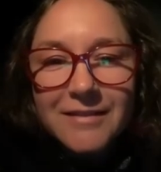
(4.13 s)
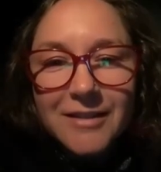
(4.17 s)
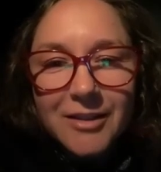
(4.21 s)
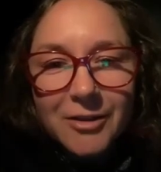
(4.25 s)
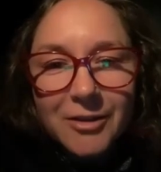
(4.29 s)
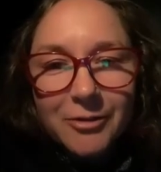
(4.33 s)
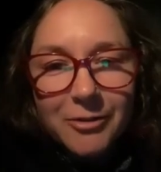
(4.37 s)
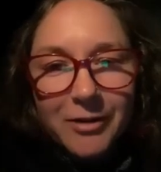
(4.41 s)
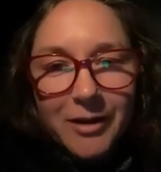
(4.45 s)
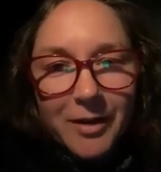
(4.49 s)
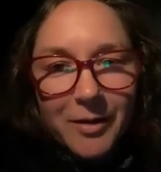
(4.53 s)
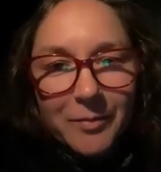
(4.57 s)

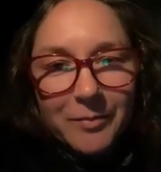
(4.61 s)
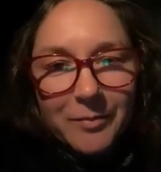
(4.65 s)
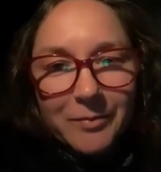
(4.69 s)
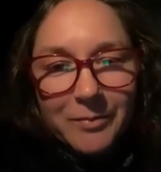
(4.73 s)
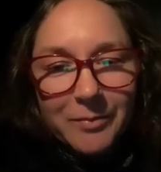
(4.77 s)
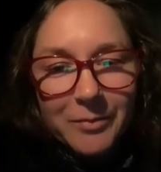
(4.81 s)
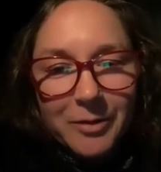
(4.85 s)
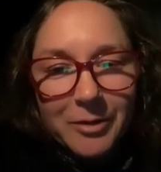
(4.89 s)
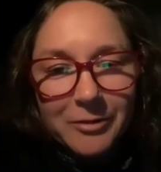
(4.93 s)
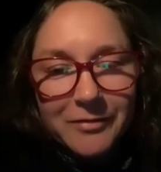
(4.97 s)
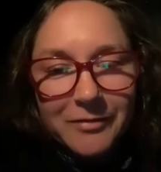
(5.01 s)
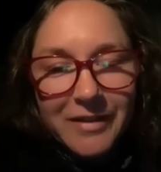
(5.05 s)
Okay,
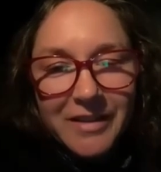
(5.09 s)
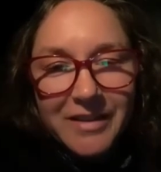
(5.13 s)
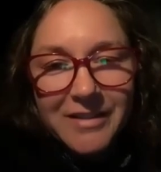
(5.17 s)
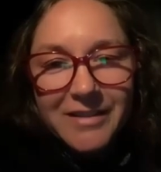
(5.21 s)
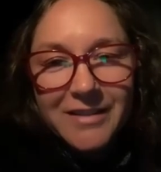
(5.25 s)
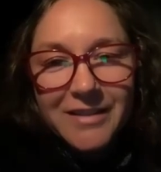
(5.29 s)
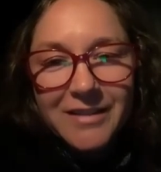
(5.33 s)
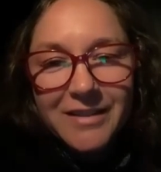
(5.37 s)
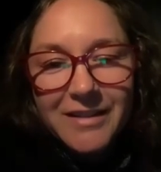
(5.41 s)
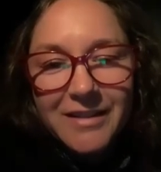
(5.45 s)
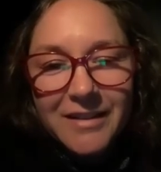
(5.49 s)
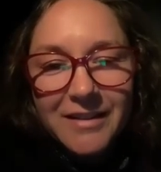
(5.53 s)
perfect.
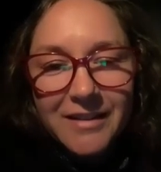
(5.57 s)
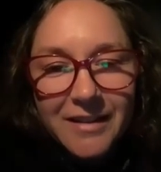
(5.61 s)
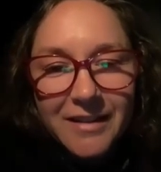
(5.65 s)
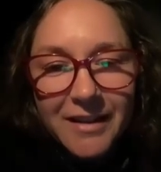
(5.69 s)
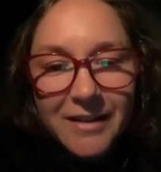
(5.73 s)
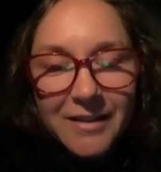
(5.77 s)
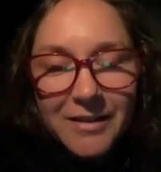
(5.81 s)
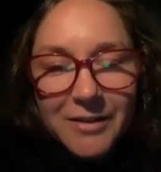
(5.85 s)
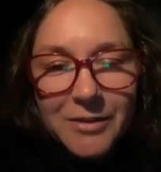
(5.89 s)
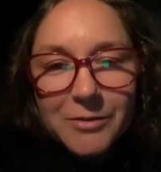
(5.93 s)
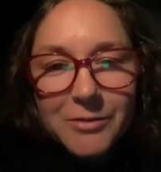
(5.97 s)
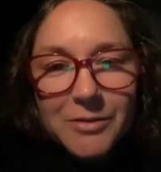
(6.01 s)

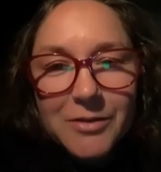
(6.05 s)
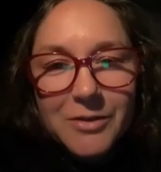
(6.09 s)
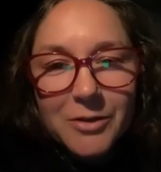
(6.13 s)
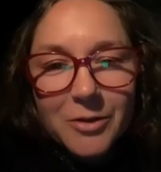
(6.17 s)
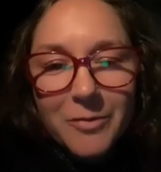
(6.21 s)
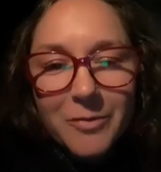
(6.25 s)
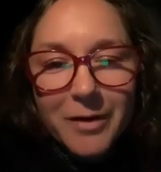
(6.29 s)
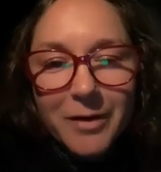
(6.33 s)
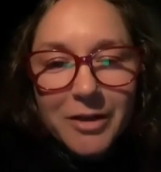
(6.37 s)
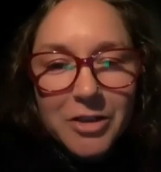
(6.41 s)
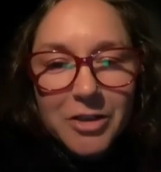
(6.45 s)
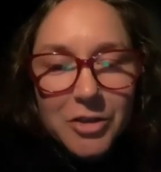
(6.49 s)
Thank you so
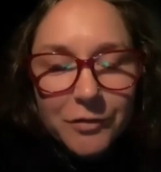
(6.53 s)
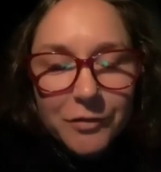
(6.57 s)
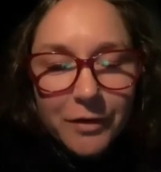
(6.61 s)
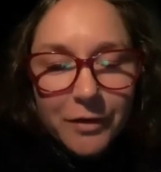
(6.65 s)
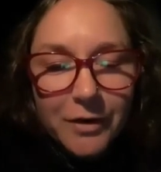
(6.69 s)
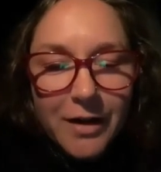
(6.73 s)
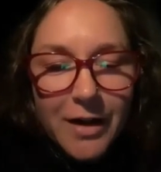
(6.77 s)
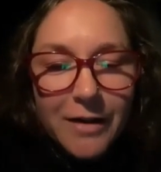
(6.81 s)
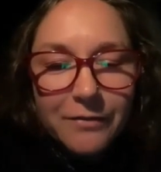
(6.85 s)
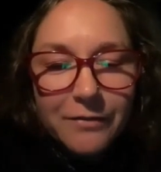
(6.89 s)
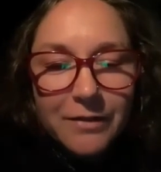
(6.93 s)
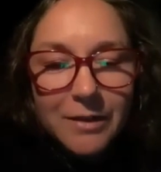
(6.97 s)
much for
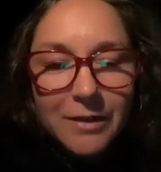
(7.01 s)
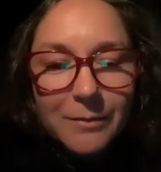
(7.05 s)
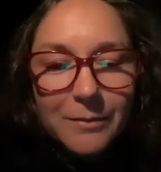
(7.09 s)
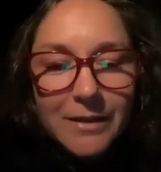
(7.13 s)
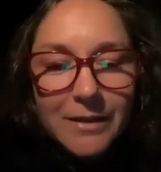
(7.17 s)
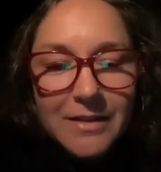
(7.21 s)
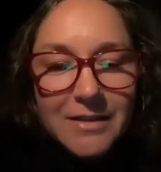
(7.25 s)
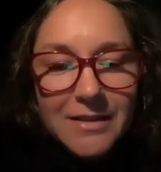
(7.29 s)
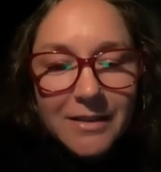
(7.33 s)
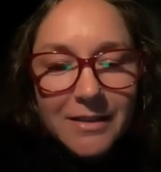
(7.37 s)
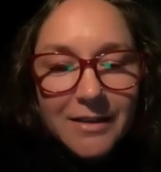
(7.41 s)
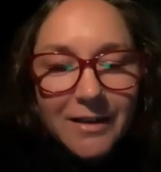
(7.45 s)
having me
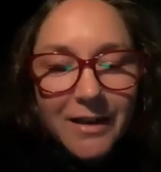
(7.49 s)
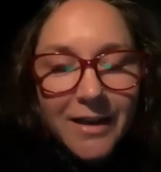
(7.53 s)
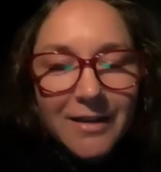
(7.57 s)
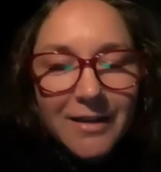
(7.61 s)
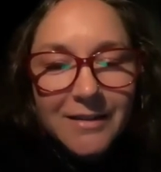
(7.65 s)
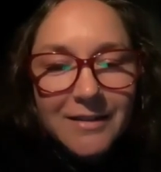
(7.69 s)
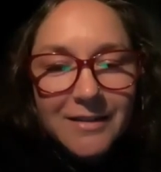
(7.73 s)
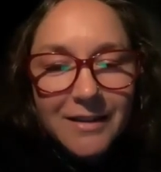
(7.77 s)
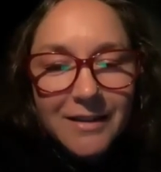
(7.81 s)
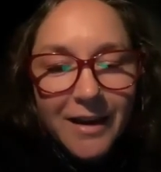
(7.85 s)
tonight.